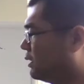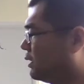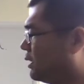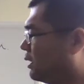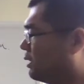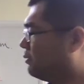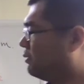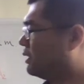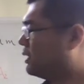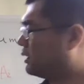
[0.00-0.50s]

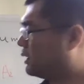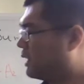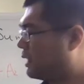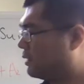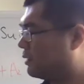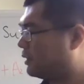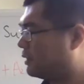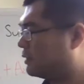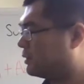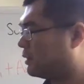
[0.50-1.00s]
Now we can
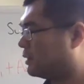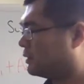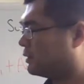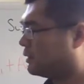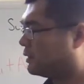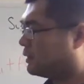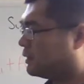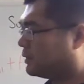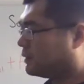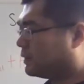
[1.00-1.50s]
calculate
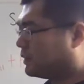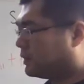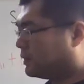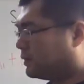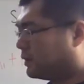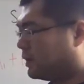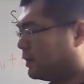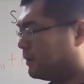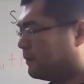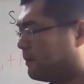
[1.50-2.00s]

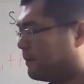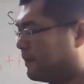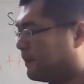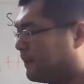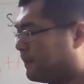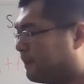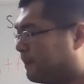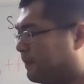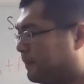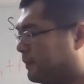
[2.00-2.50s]
the
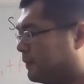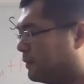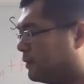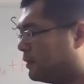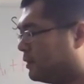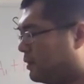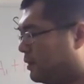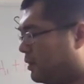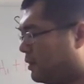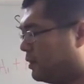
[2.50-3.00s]

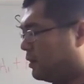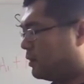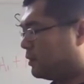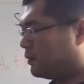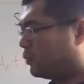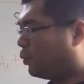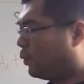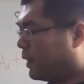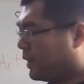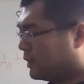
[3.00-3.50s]

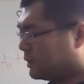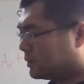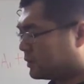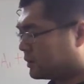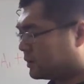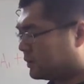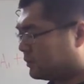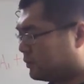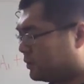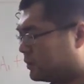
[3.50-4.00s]

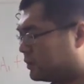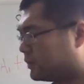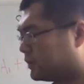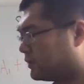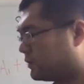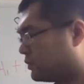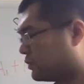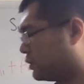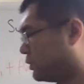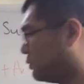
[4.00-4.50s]
width, which
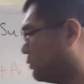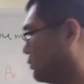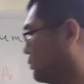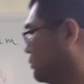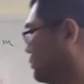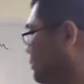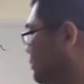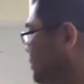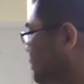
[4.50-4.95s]
is 2